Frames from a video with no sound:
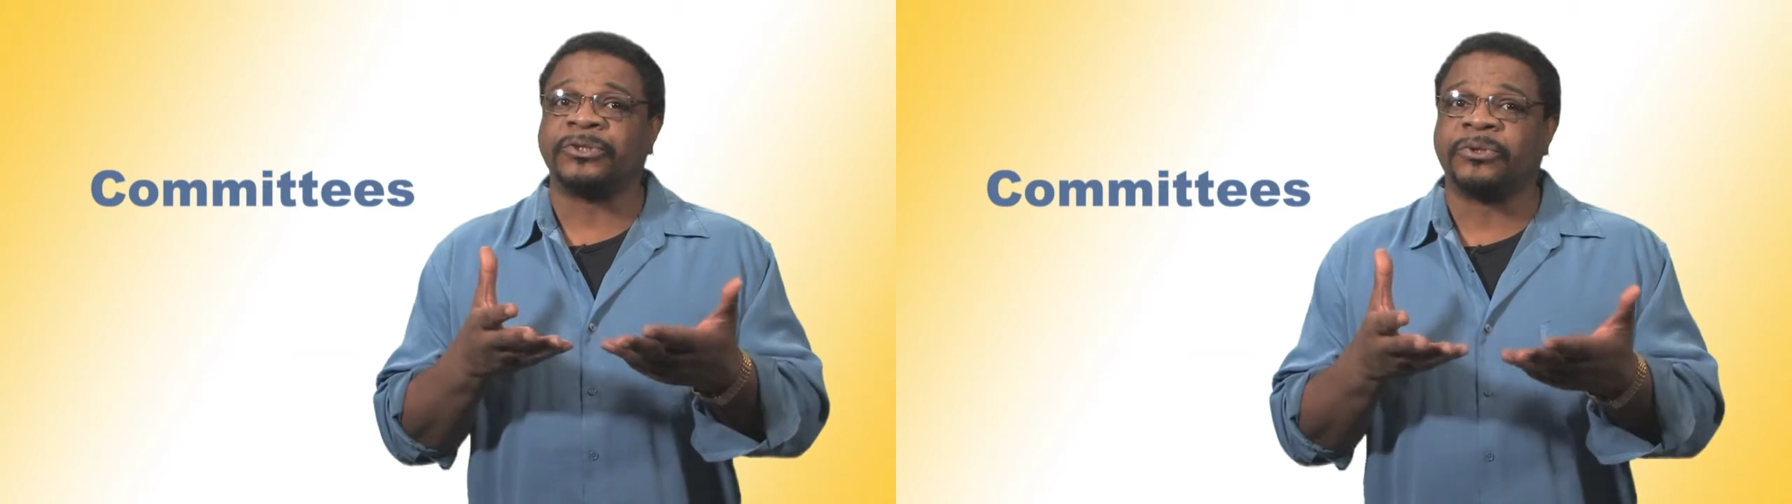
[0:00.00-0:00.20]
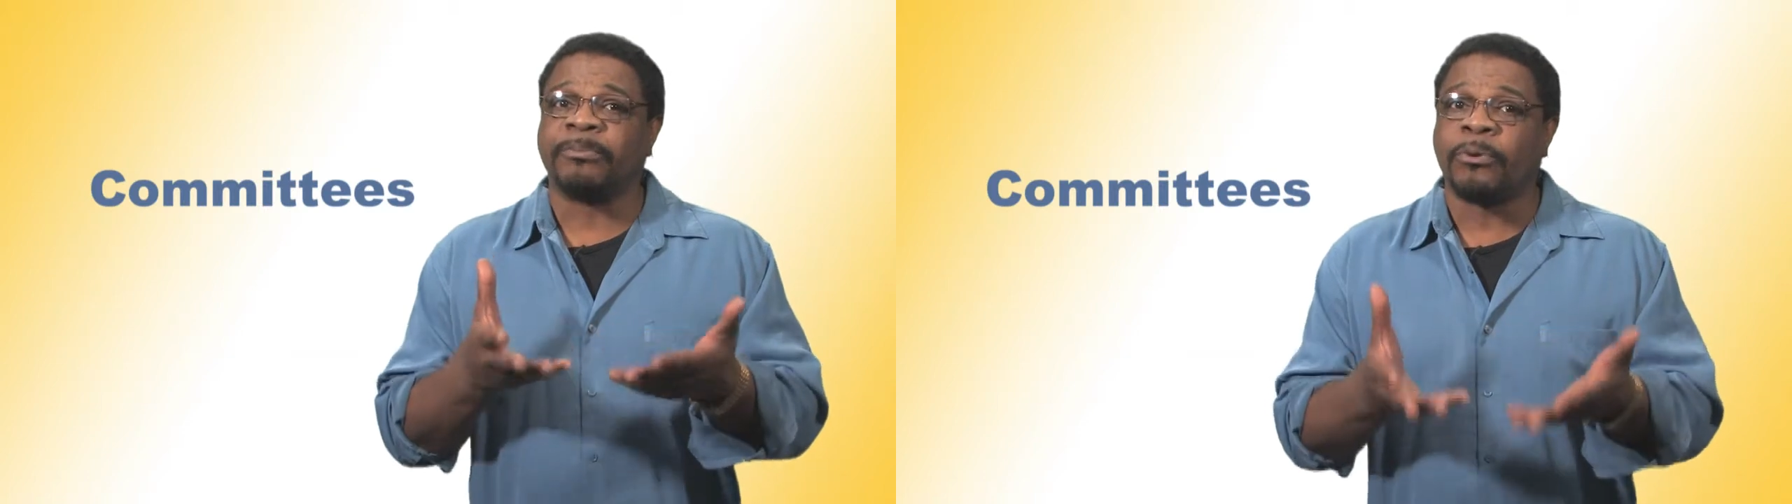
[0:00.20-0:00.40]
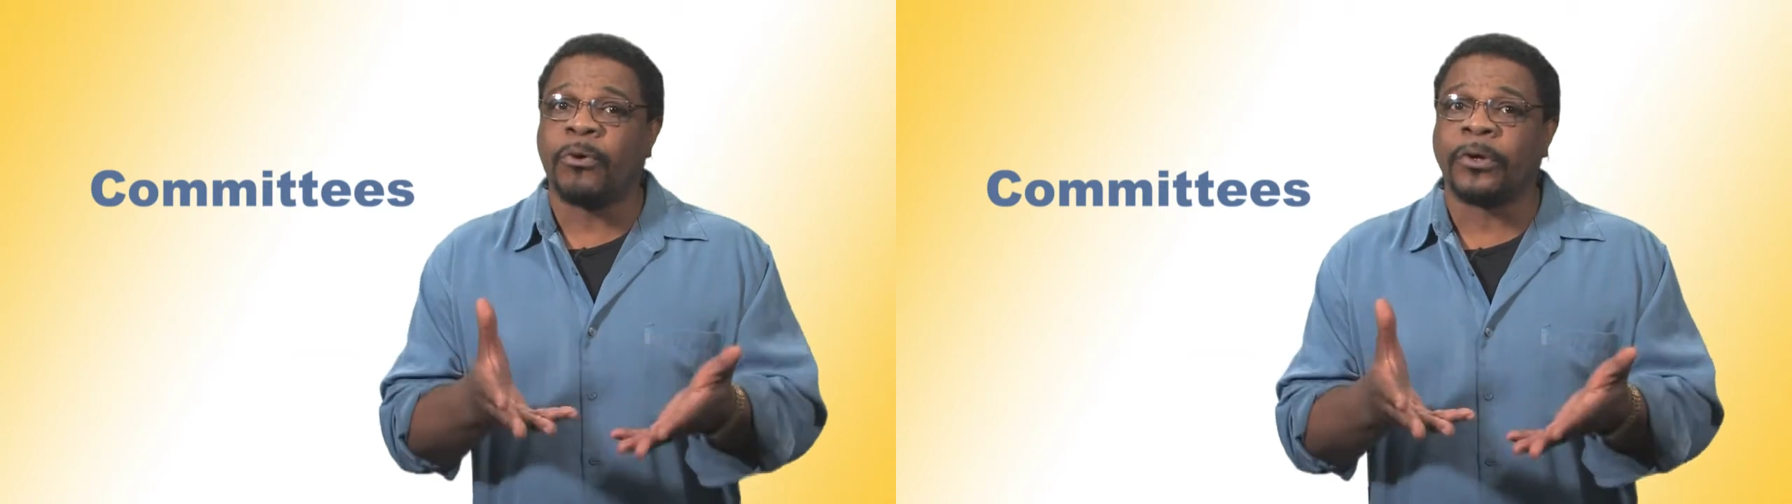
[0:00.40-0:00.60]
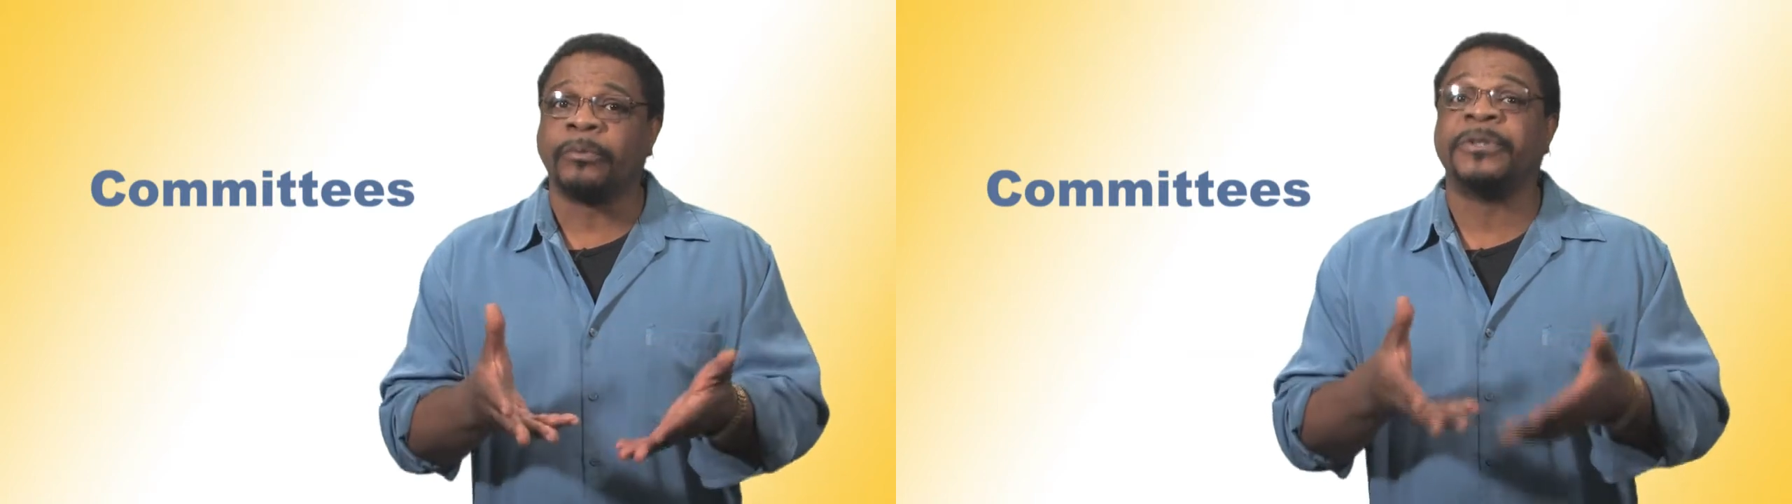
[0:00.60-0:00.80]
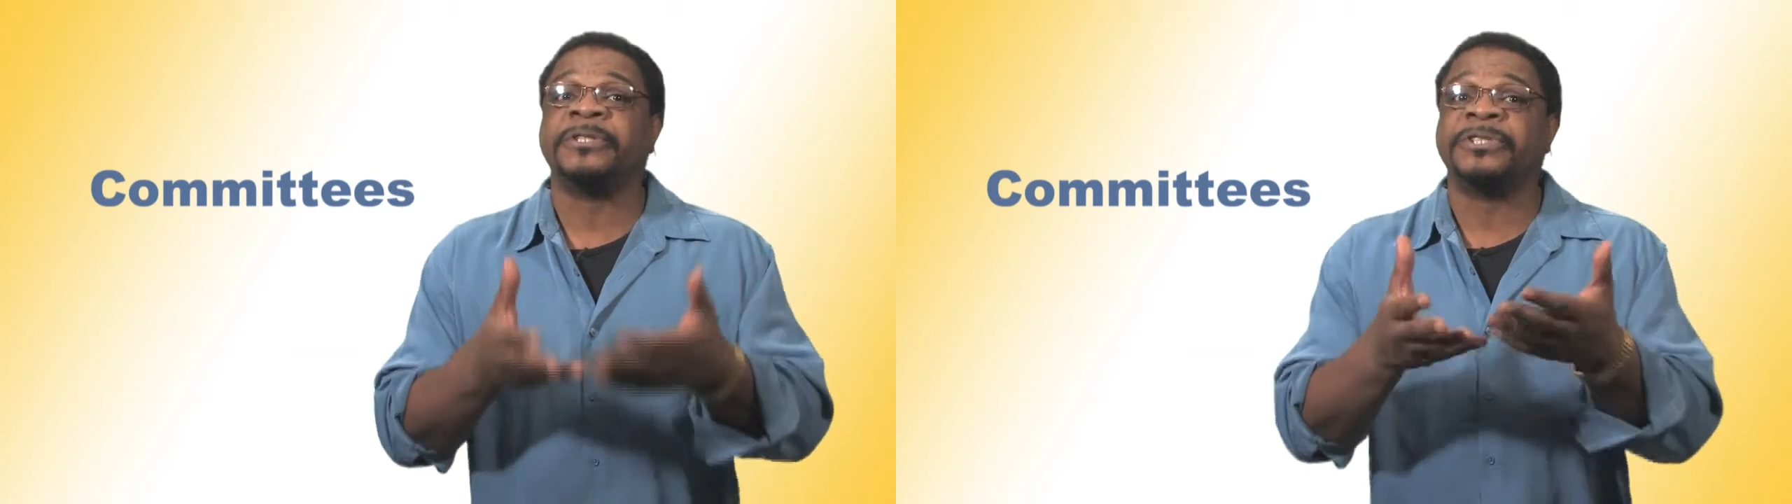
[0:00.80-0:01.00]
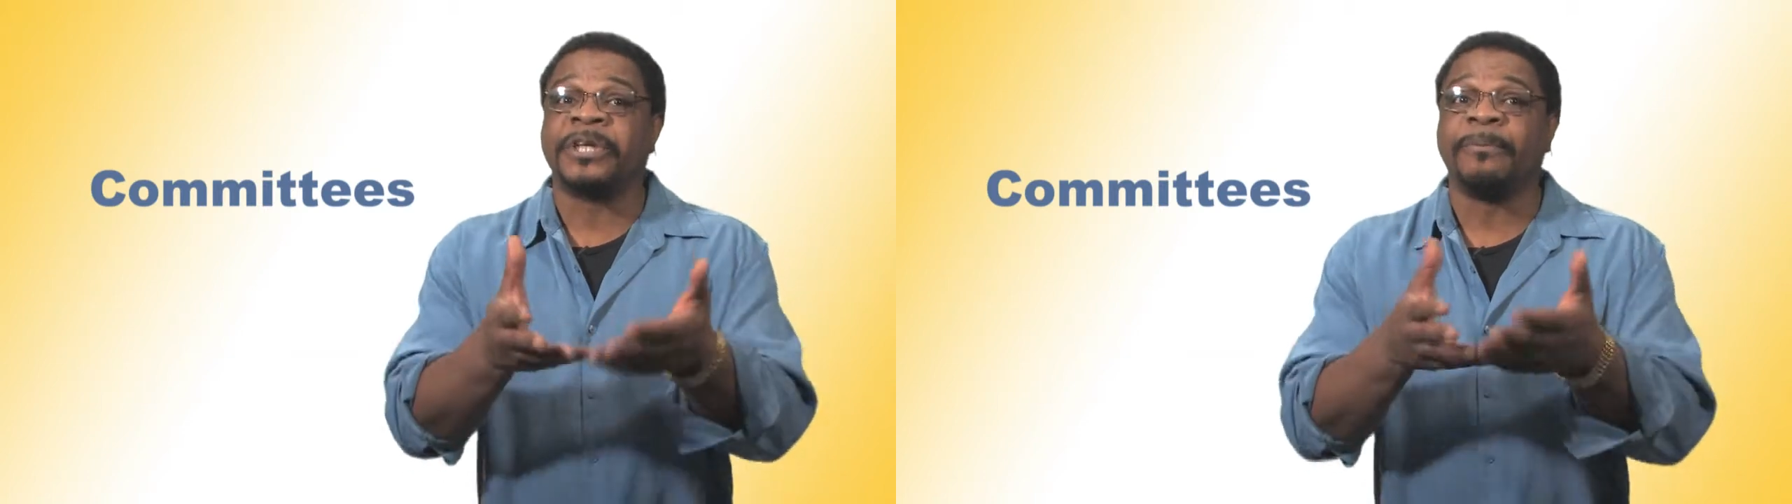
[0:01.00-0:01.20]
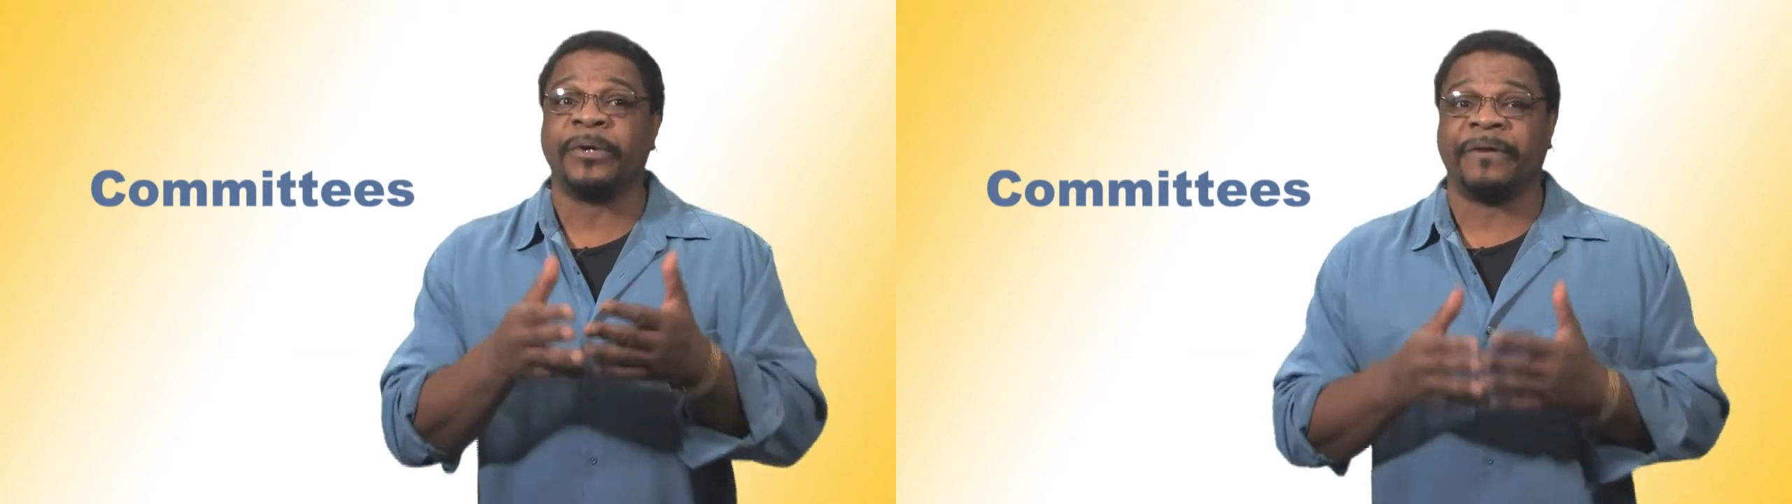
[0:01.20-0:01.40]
to the board with a summary